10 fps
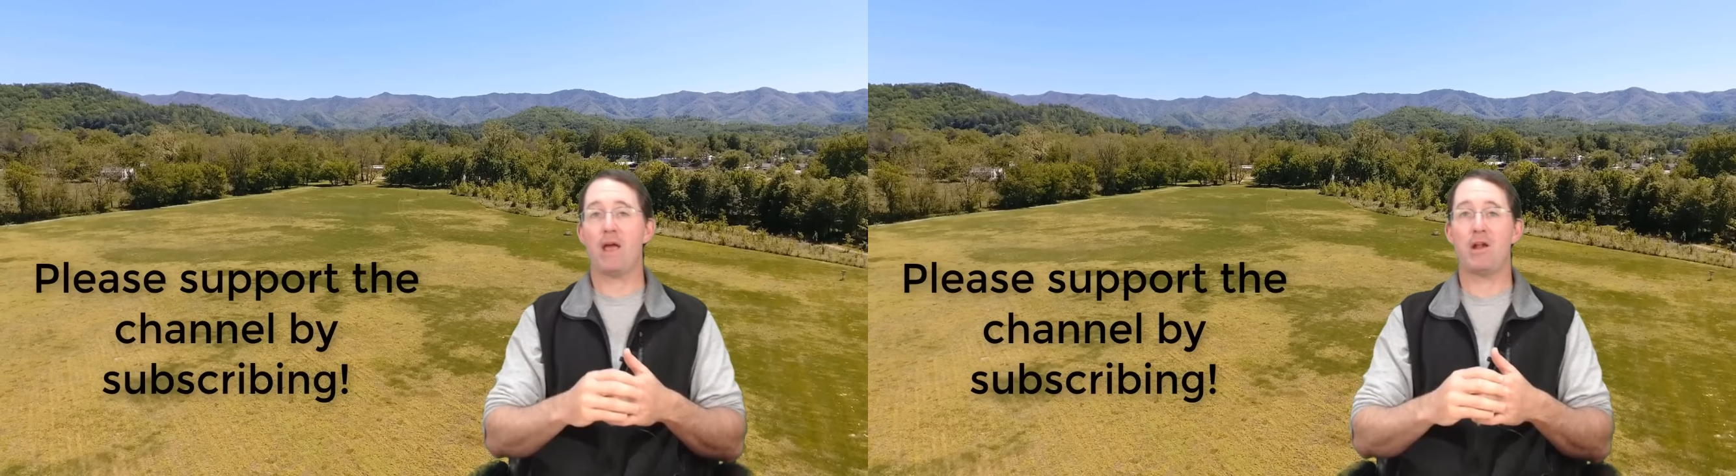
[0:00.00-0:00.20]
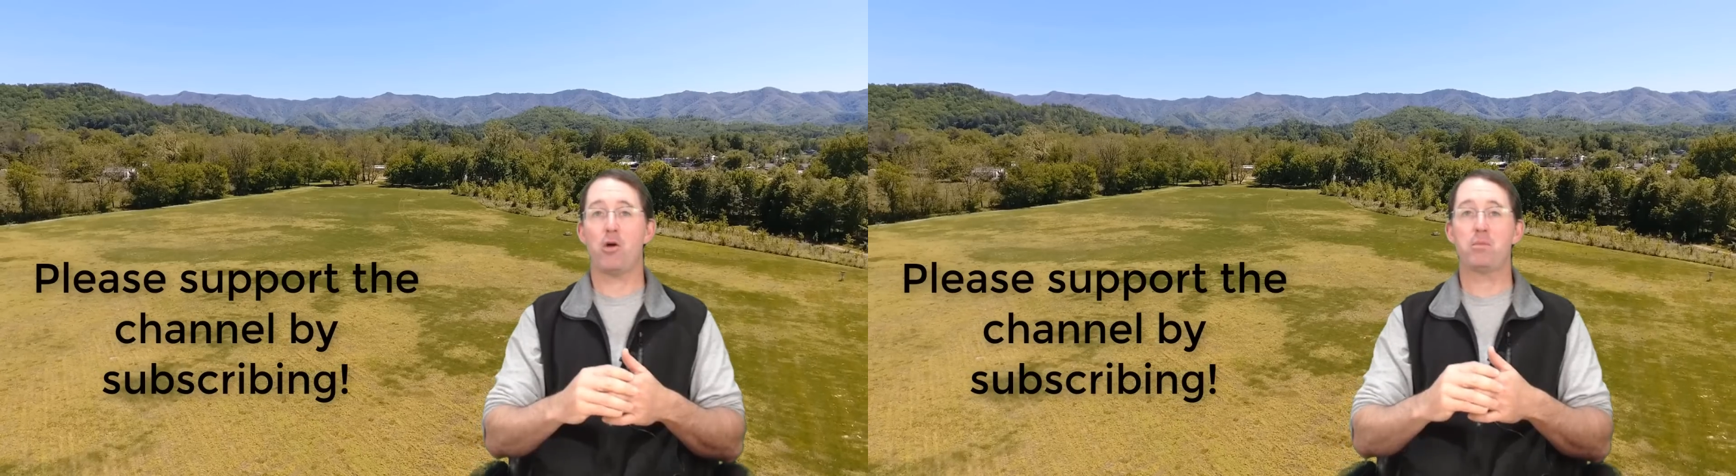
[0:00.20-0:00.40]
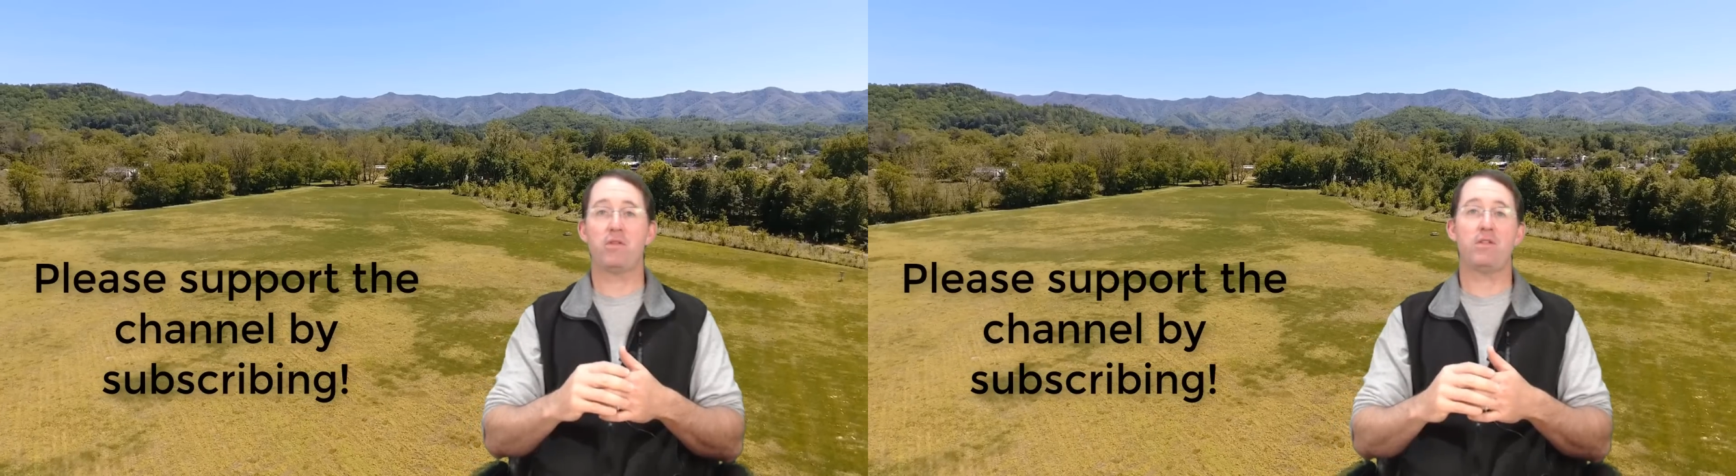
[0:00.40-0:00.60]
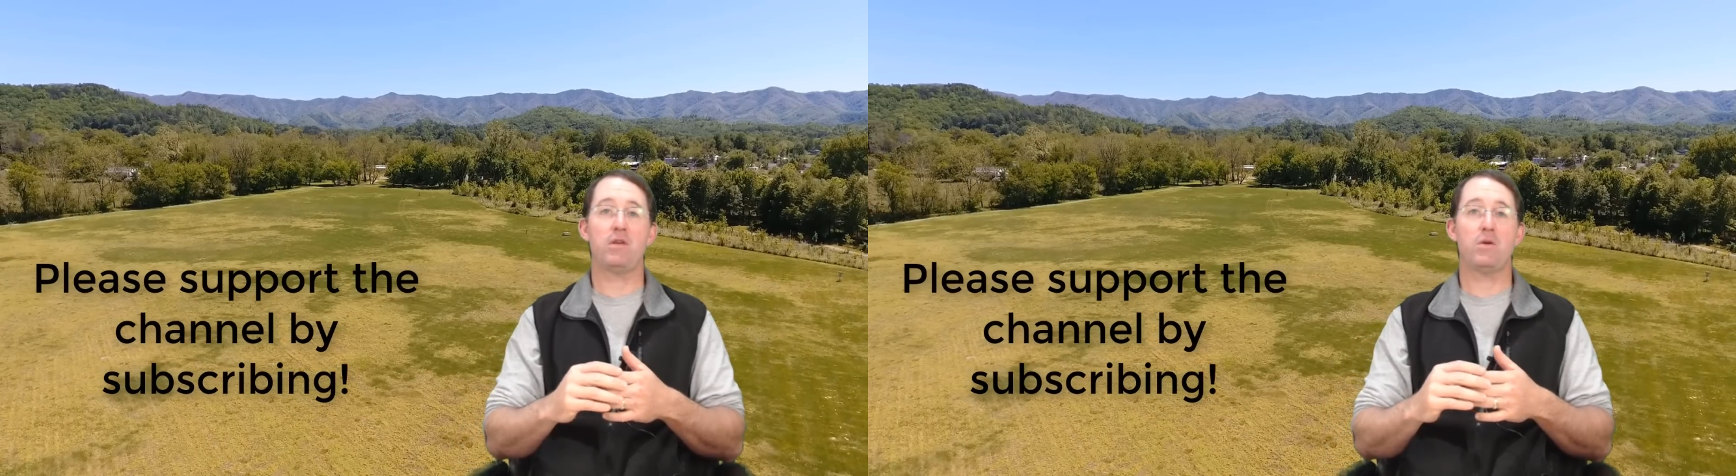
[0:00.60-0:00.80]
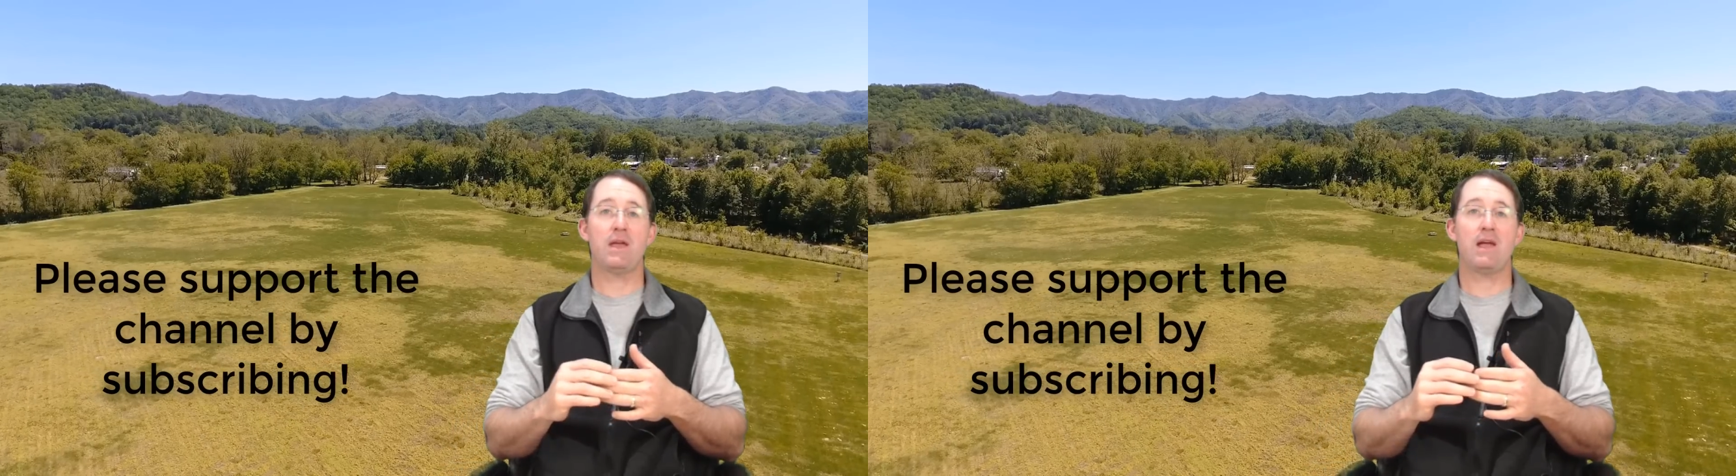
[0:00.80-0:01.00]
and hope to
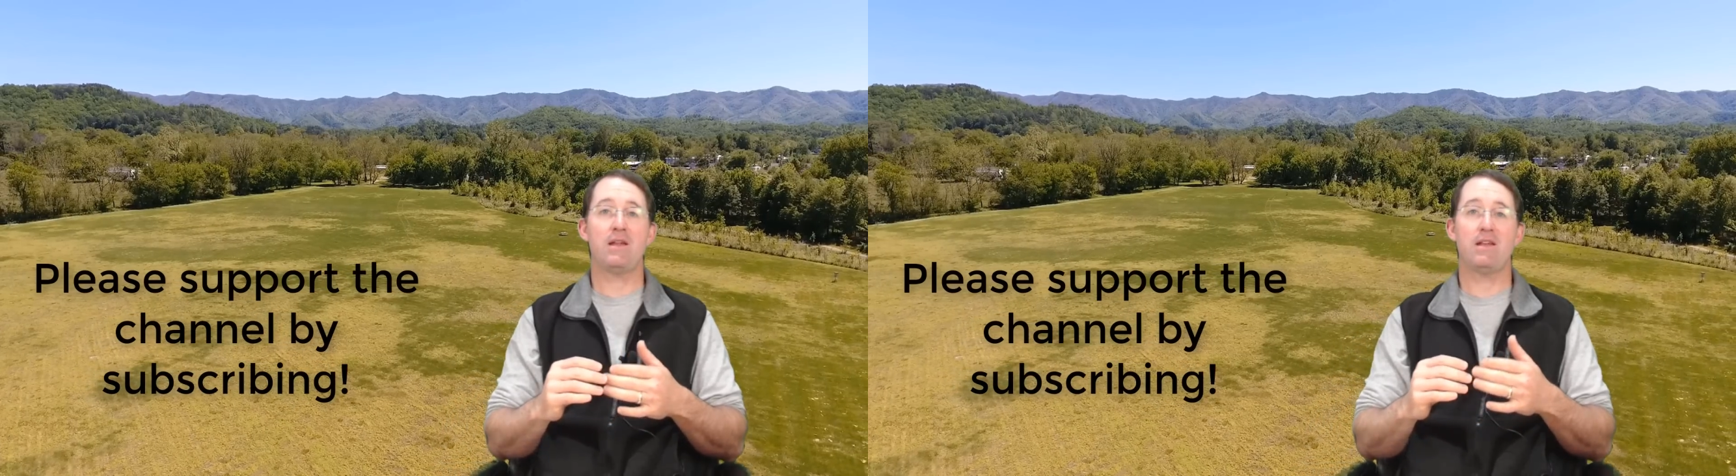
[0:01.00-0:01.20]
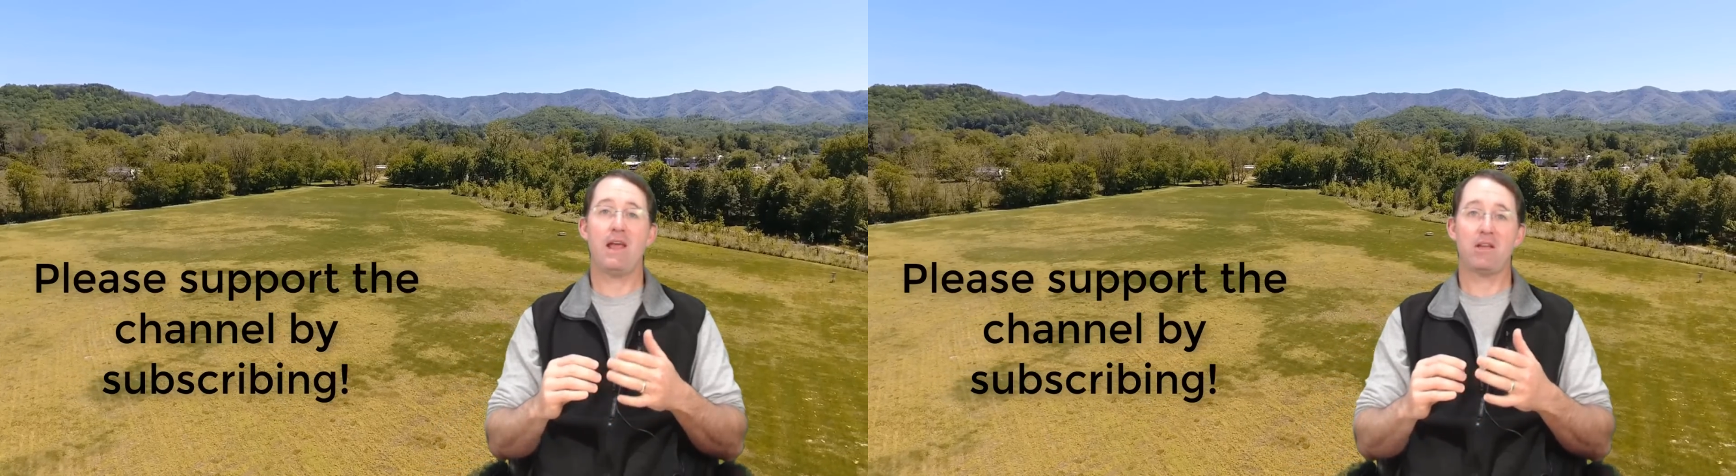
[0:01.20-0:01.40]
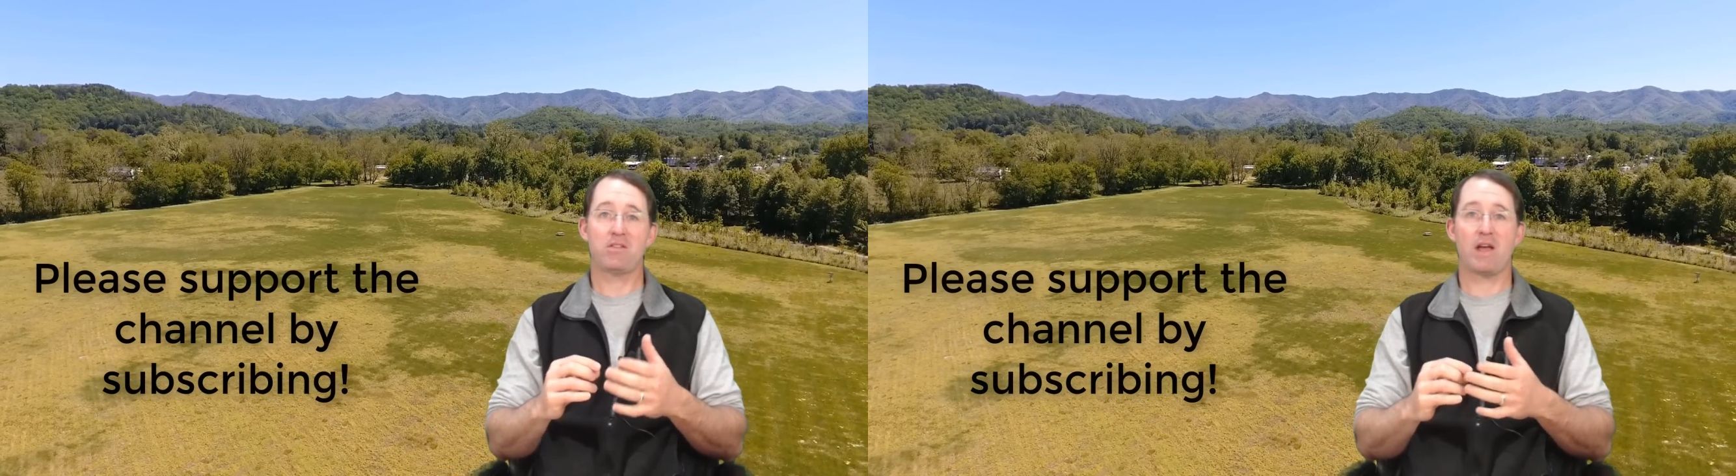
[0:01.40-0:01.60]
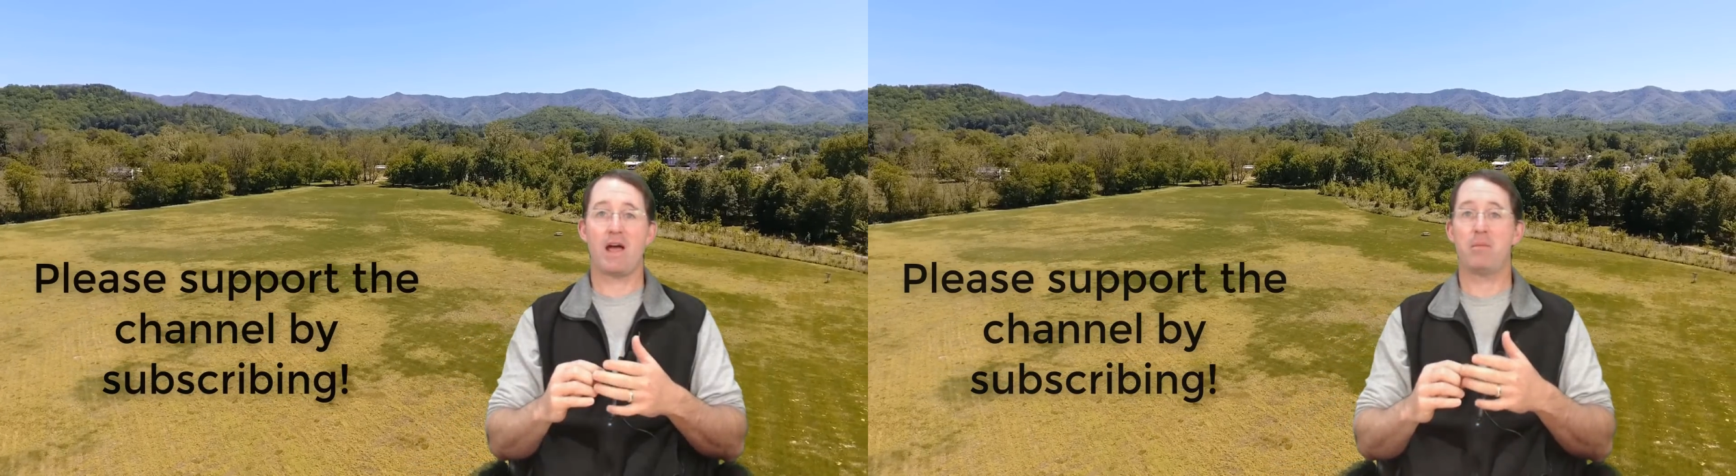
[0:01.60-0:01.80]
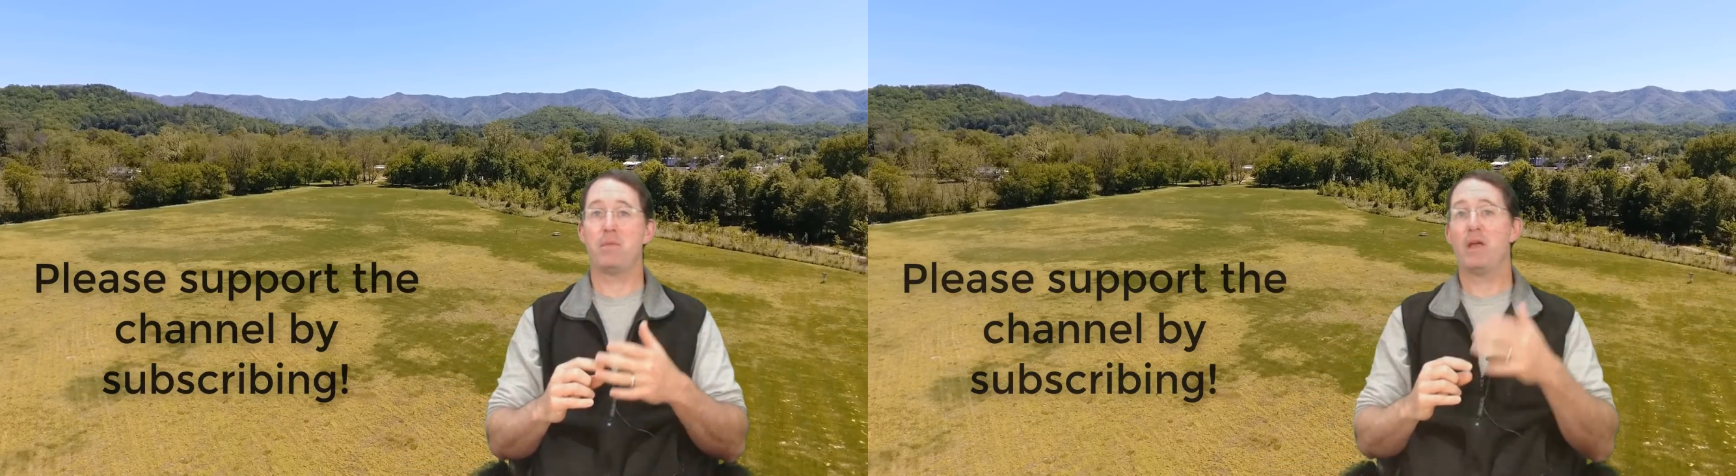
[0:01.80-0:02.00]
see you again next
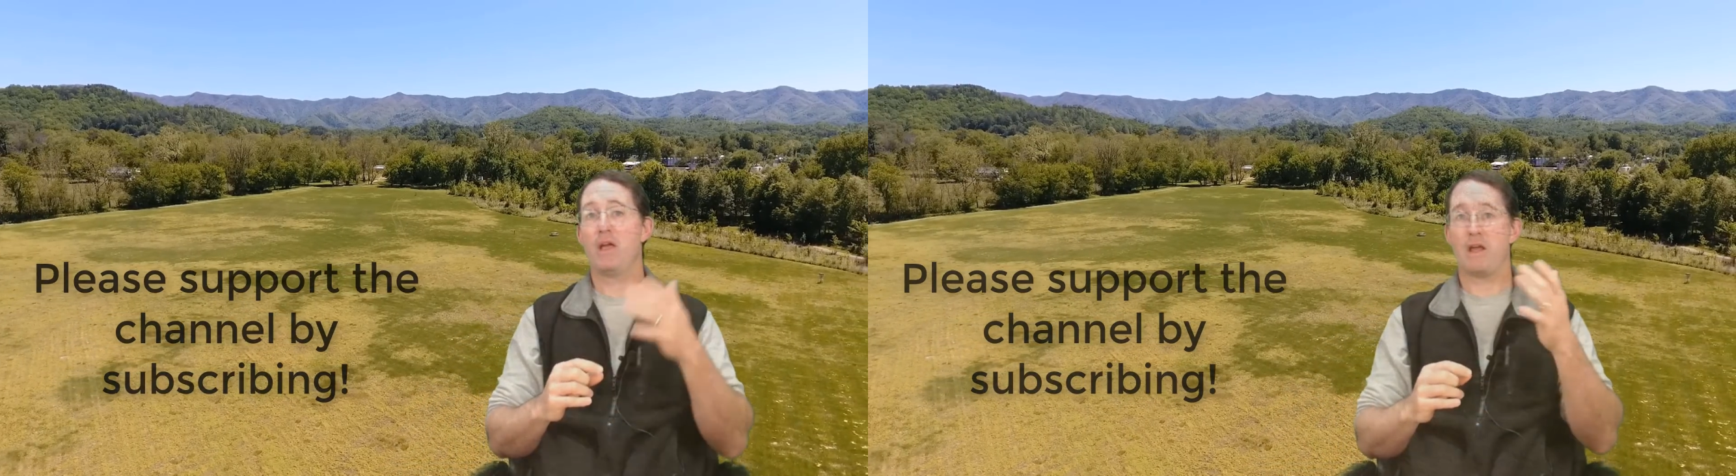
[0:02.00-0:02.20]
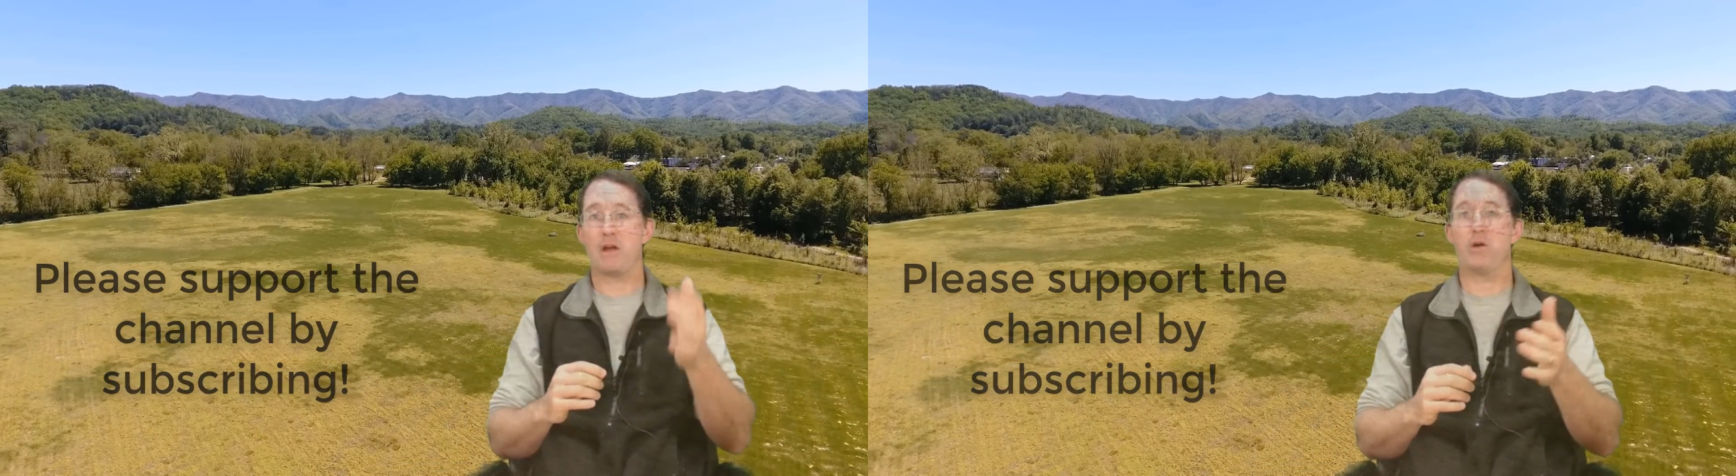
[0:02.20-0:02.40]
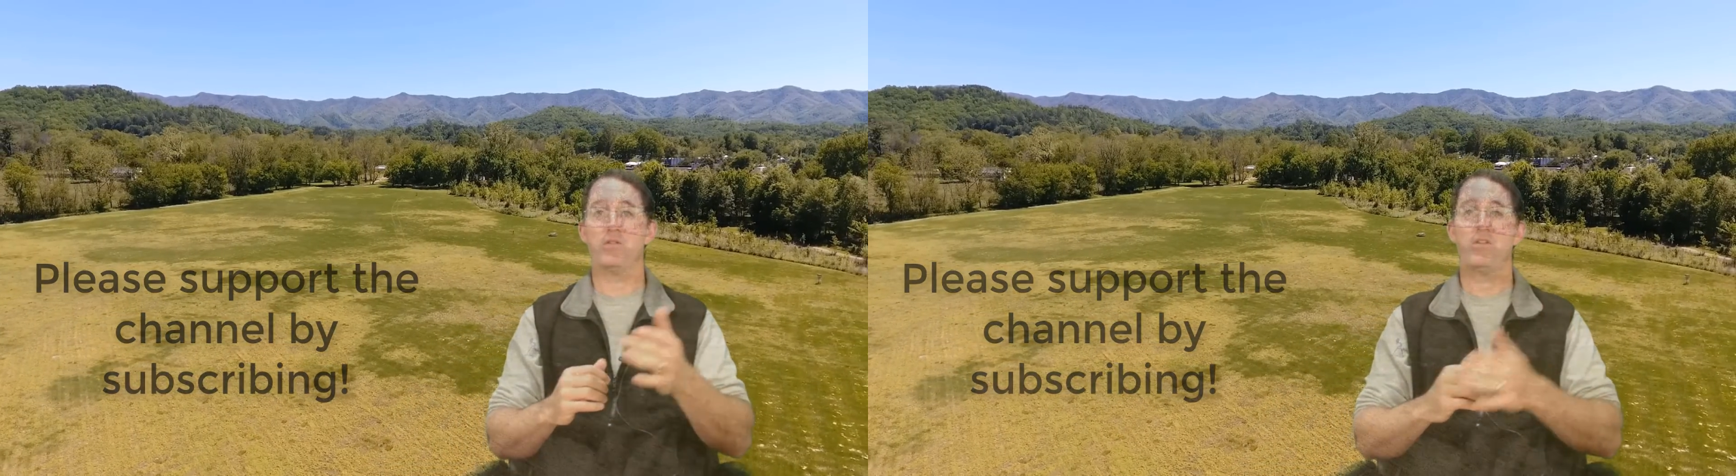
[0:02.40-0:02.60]
time here on